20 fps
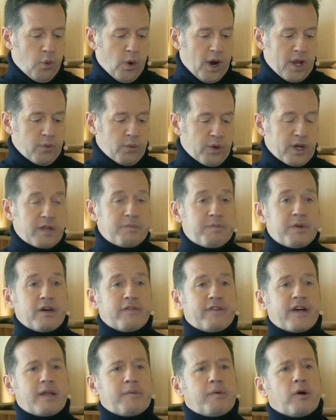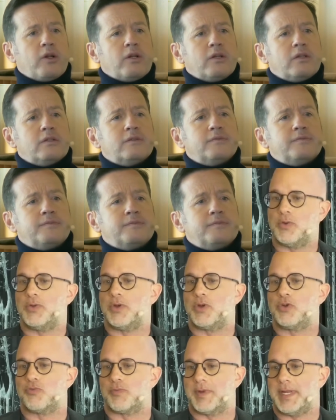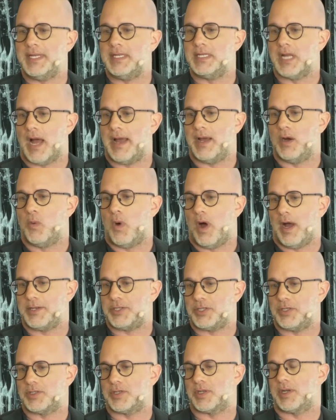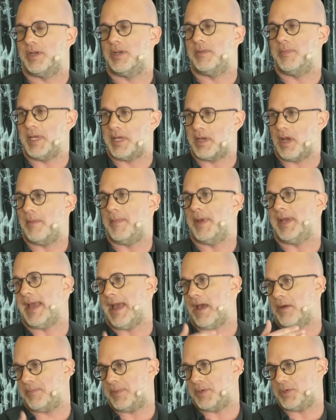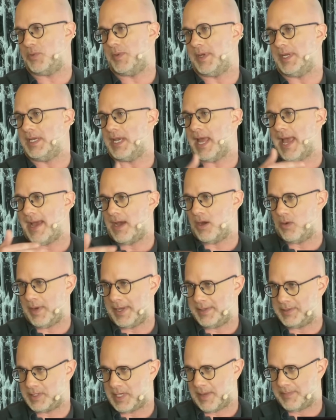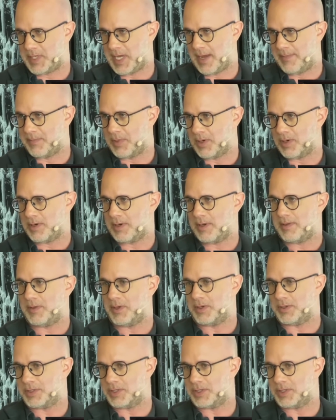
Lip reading: When will it be available? So the green dial watches are going to be coming out between now and September.